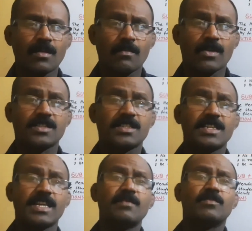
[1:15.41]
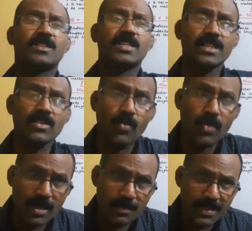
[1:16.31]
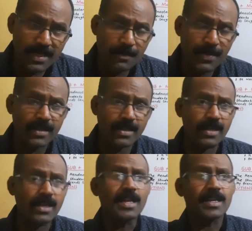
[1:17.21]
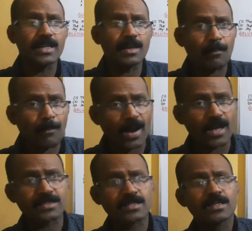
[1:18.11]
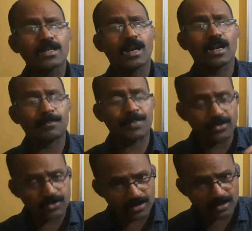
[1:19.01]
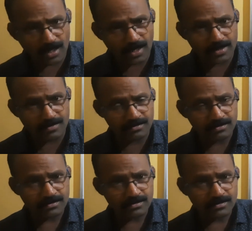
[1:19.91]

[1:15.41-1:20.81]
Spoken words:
but same thing will be repeated in past and future time,